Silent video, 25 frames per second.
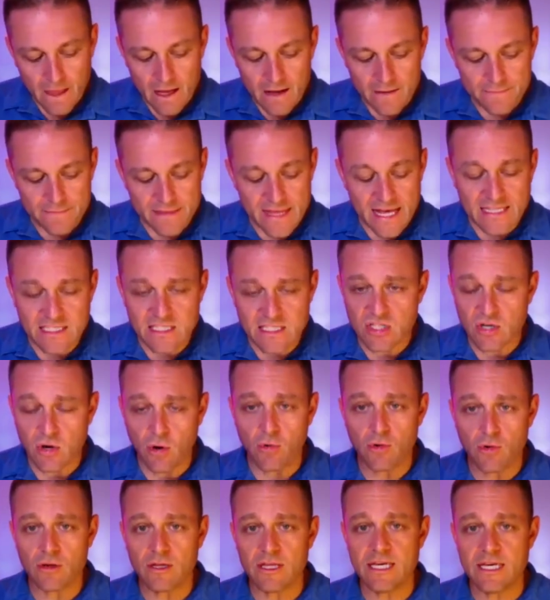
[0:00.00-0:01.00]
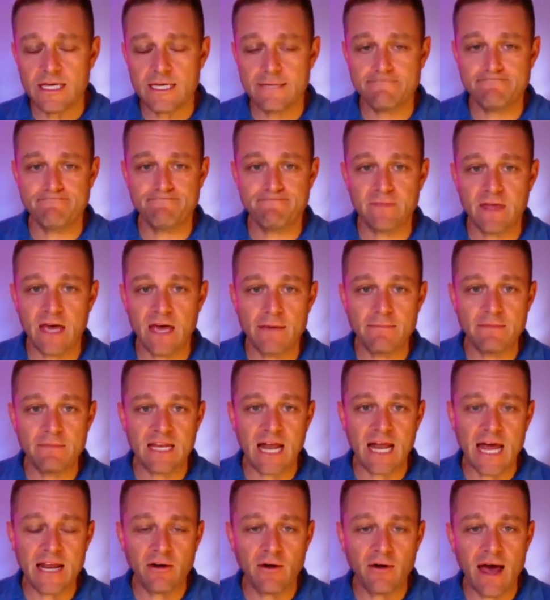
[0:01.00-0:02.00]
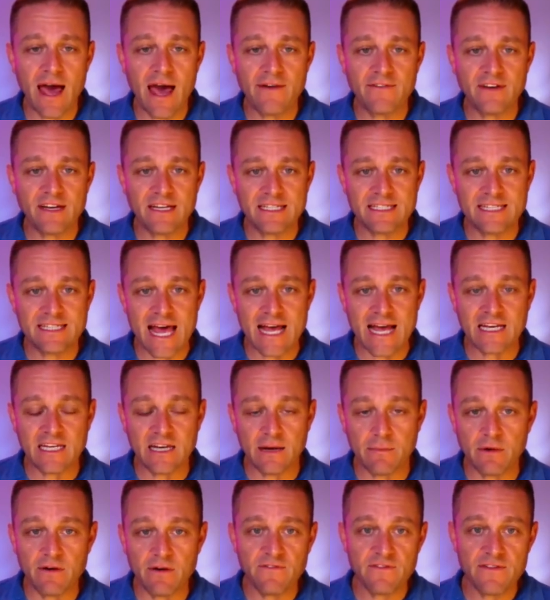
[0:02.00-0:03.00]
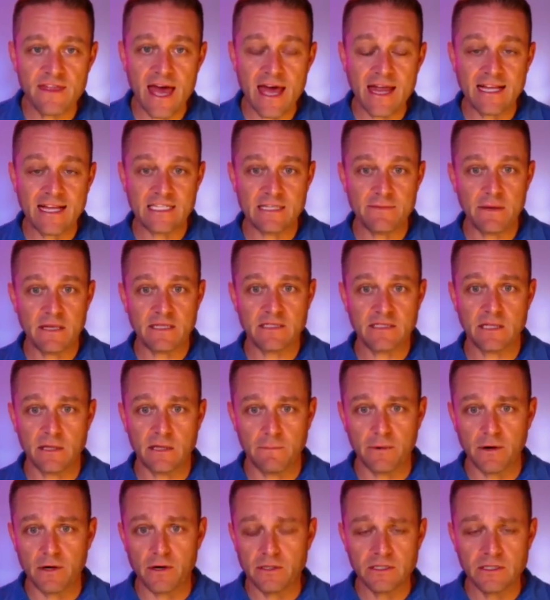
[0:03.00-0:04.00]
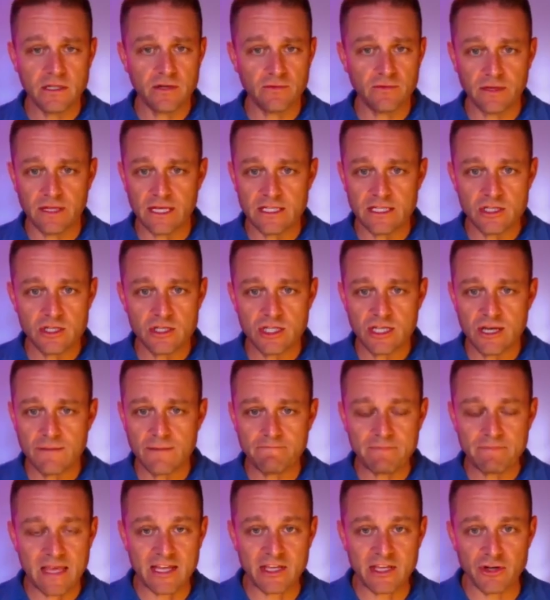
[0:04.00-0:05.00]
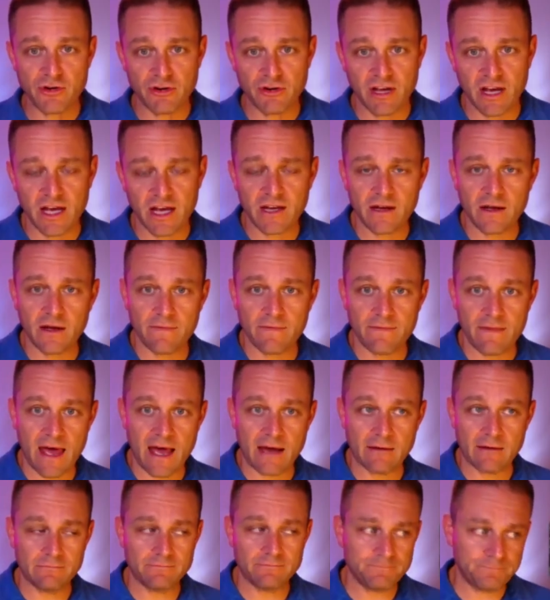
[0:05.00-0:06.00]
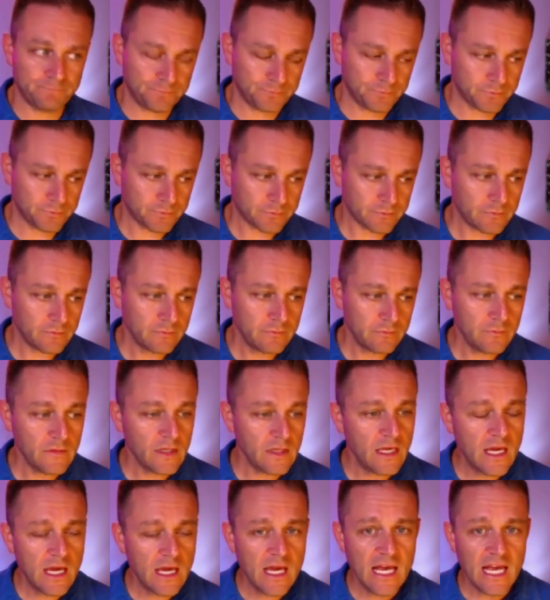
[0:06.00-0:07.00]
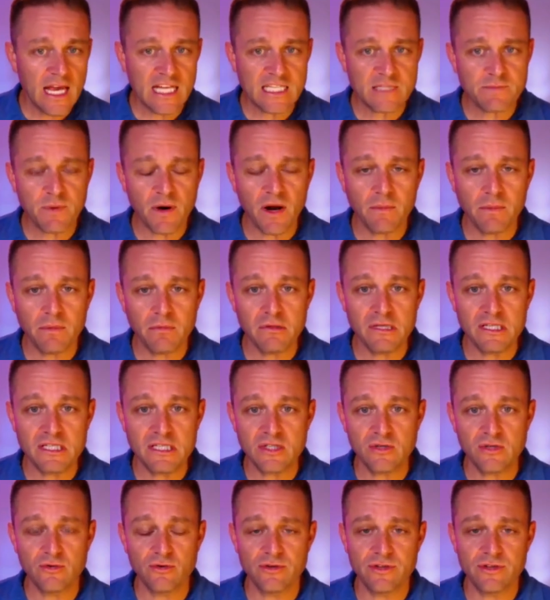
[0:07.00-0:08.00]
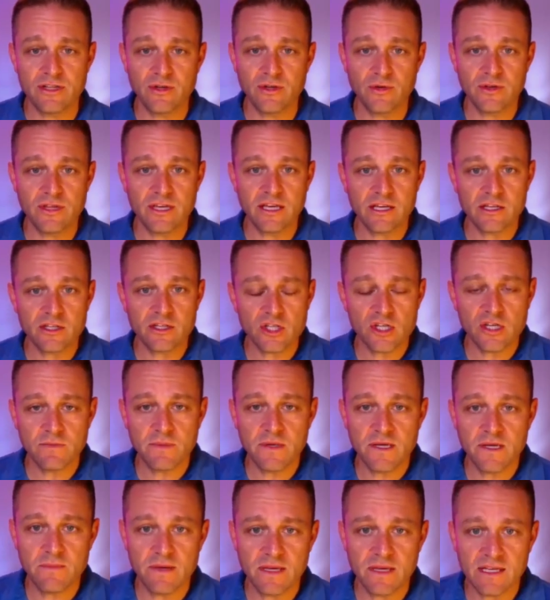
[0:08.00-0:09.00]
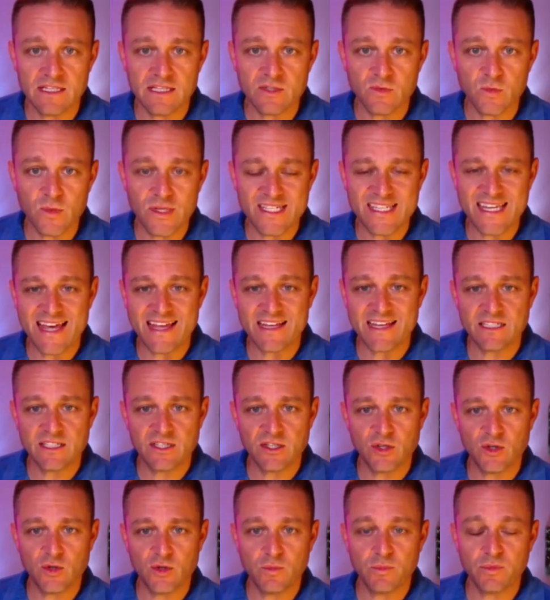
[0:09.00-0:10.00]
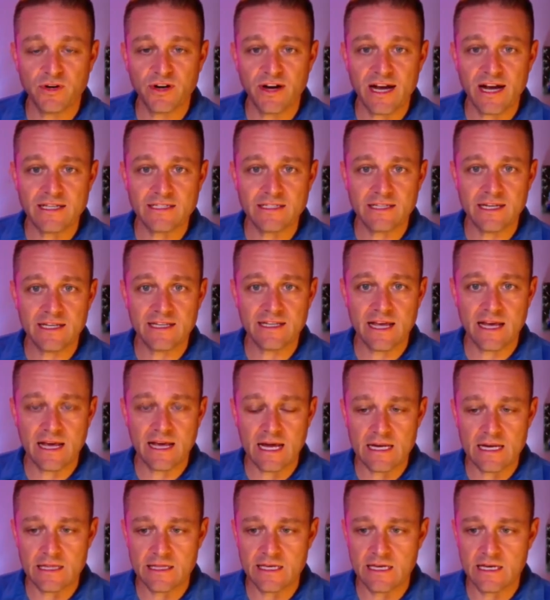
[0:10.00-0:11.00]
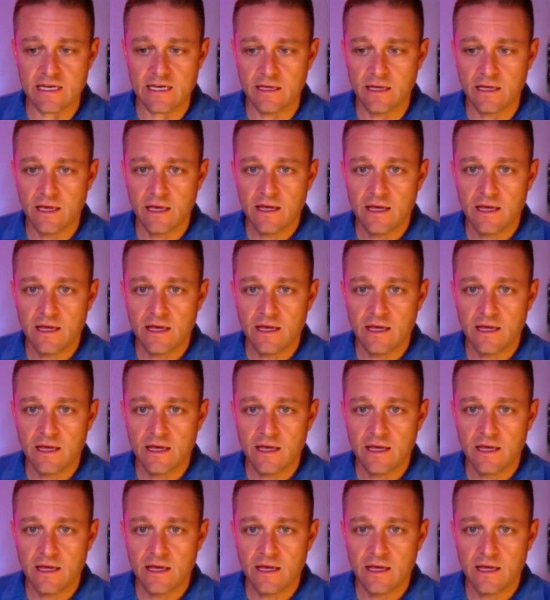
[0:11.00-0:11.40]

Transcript: That's totally. I mean, I don't have an exact number for that. It depends on the person, the relationship, and your gut on that. It's probably sooner than you think it should be because we tend to procrastinate that kind of thing.